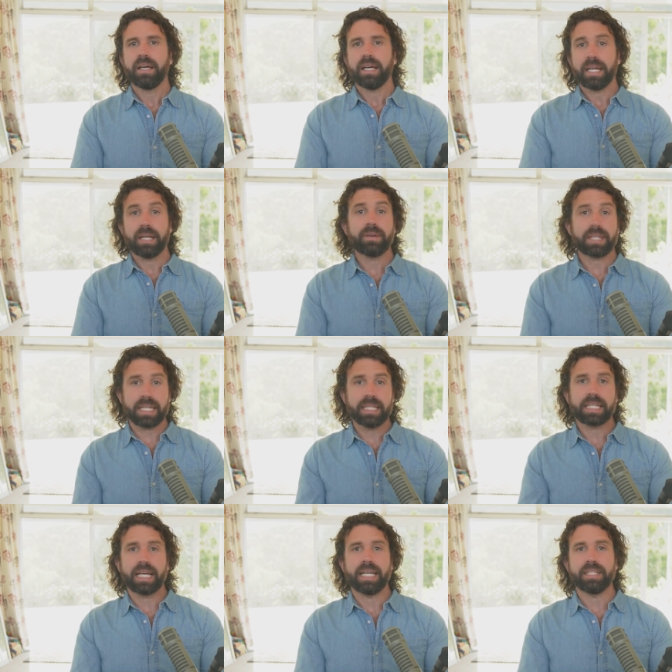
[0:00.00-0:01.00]
Eric
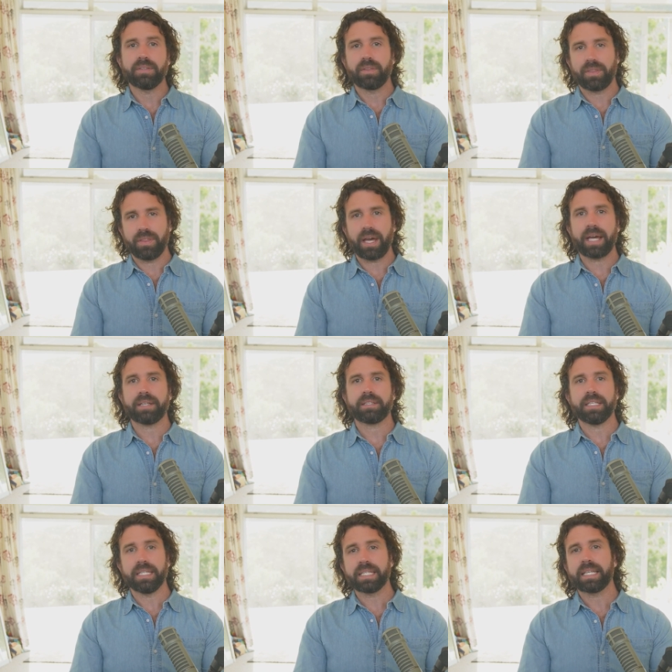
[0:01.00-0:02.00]
indicated that
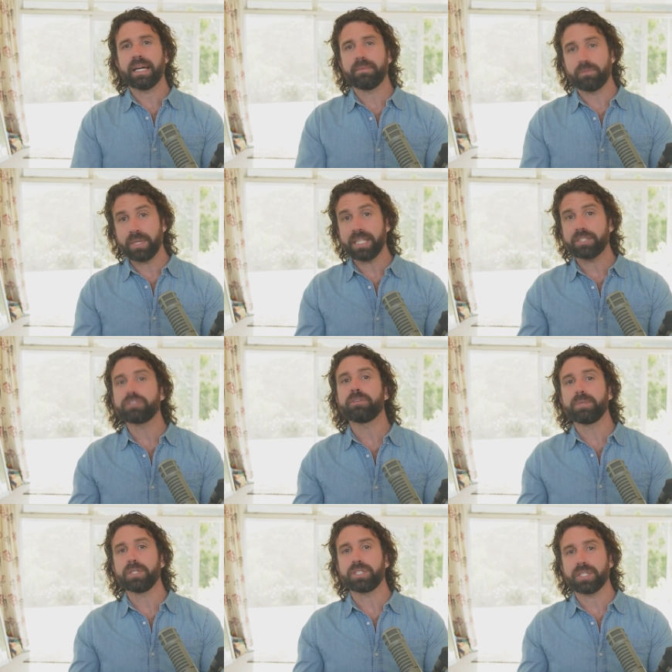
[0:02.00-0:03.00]
income
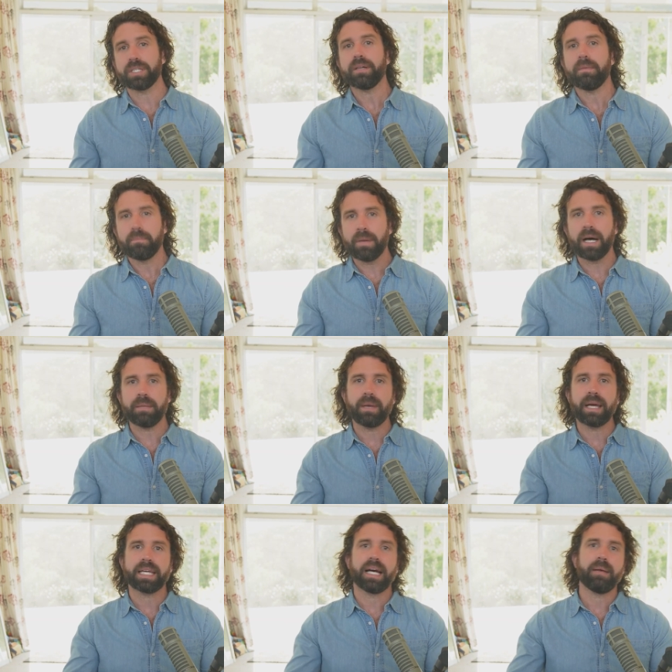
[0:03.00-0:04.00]
redistribution might
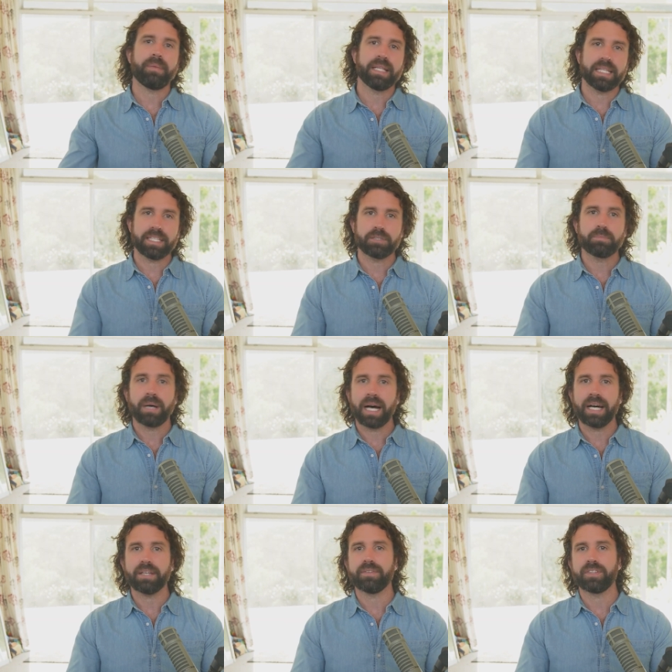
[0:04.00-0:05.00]
make up at least
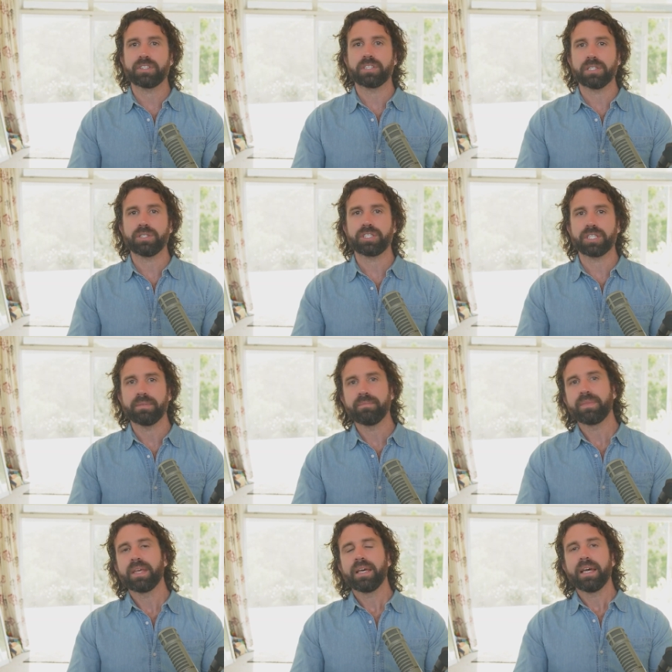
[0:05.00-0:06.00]
part of the solution,
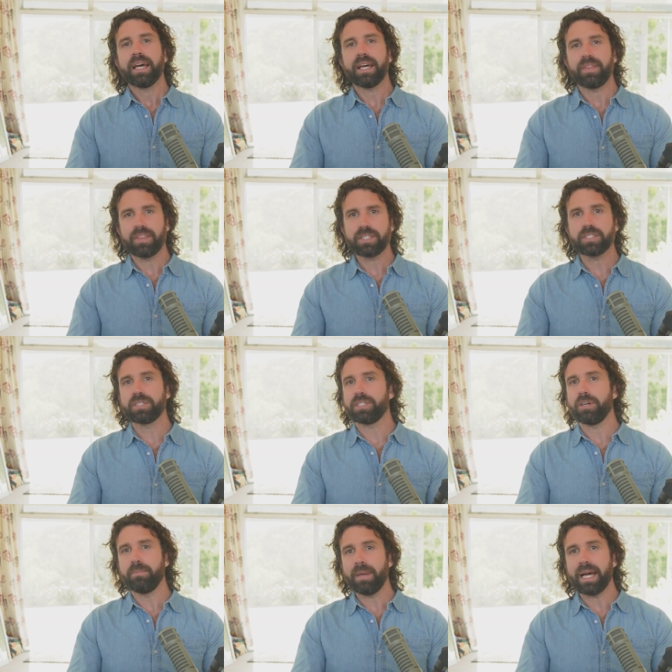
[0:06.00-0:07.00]
and this is the
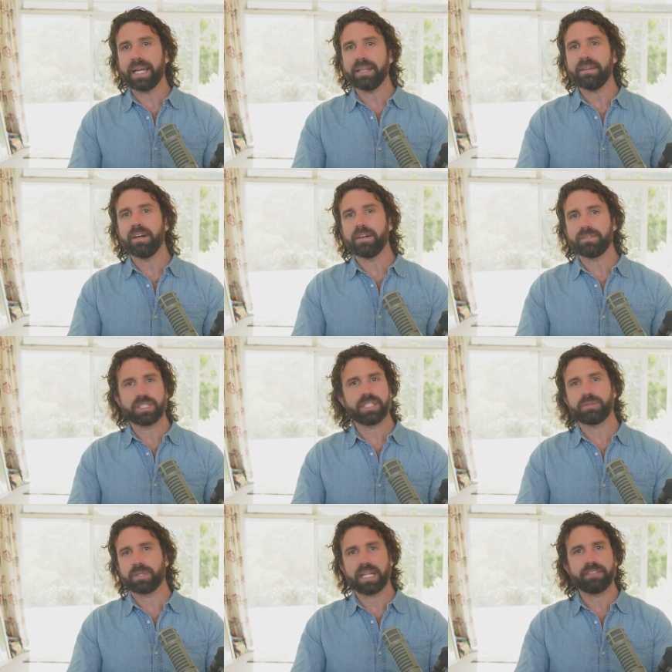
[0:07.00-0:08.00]
domain of
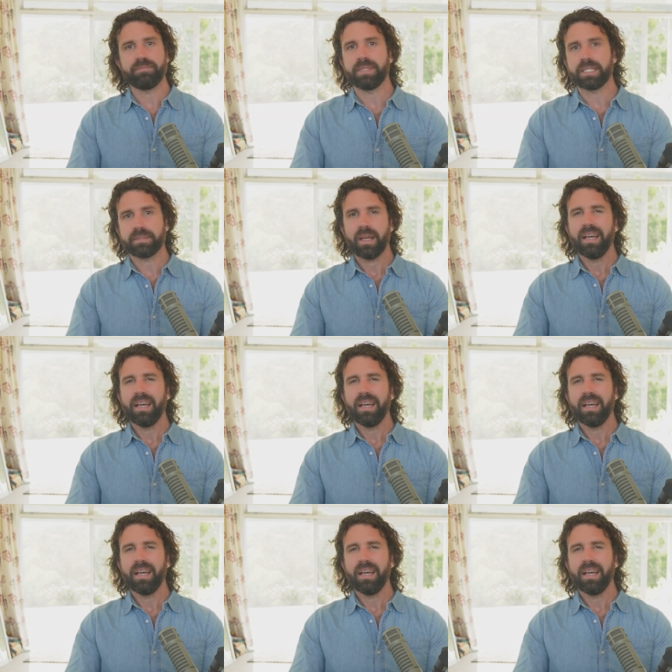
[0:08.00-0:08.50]
central government.